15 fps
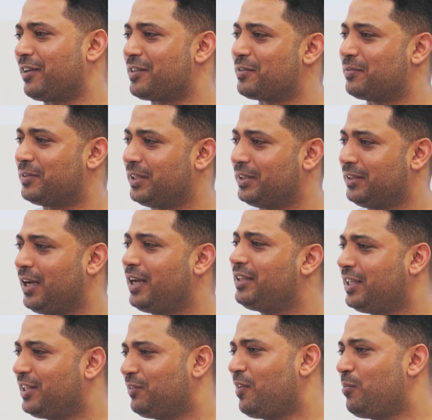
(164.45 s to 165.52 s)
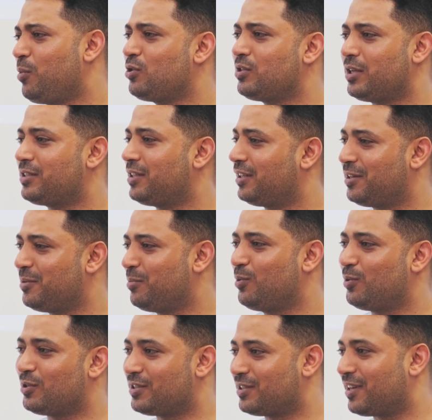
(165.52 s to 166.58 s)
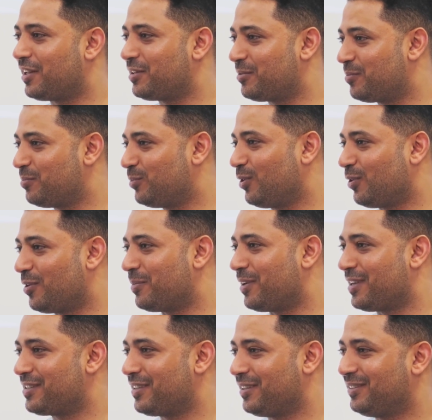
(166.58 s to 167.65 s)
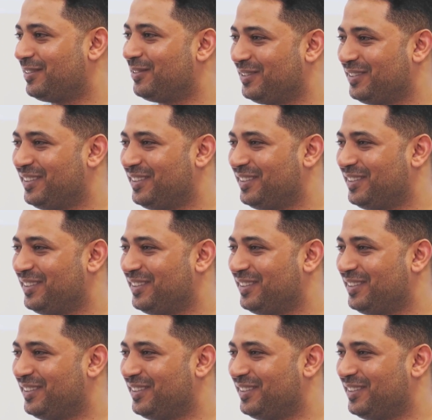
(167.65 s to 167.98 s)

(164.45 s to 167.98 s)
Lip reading: for you to switch orthos between visits.